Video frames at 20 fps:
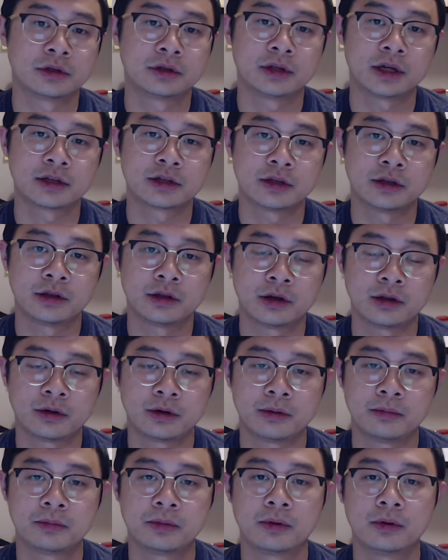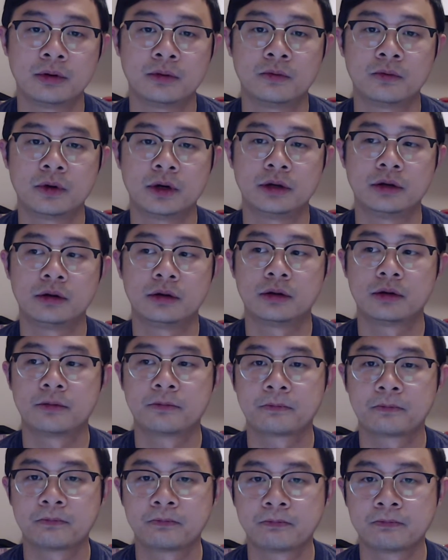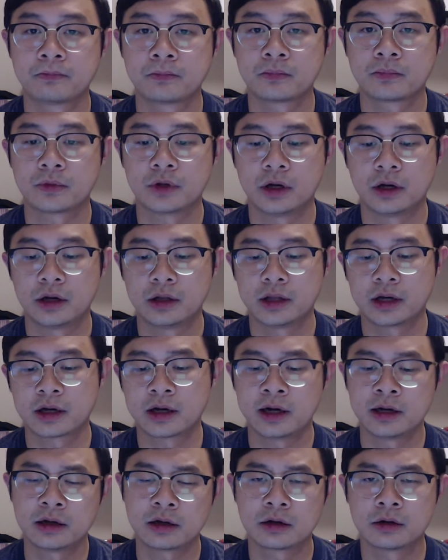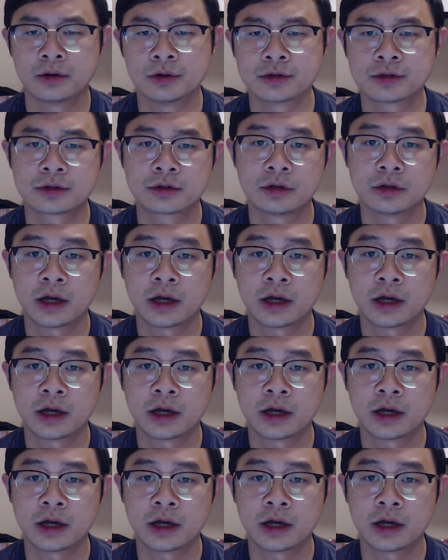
That's another important one. That kind of goes